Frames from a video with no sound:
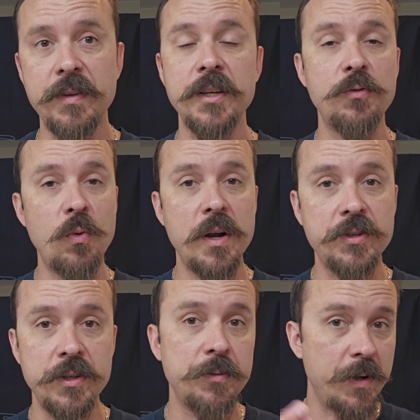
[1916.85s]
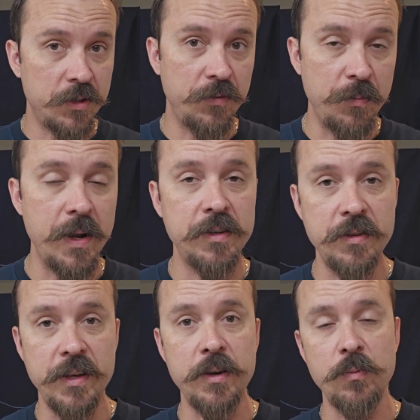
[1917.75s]
Thanks for watching, especially if you made it to
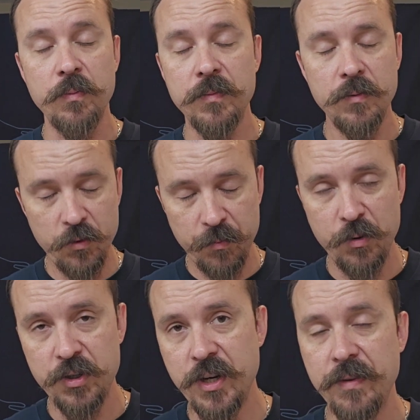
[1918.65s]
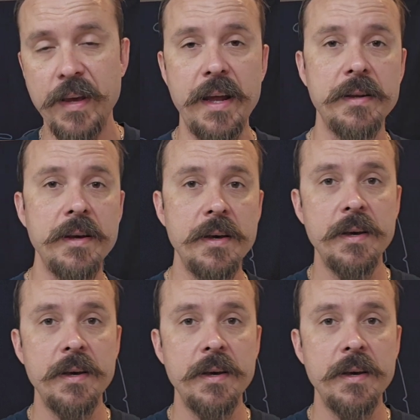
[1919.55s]
the end. Really appreciate that.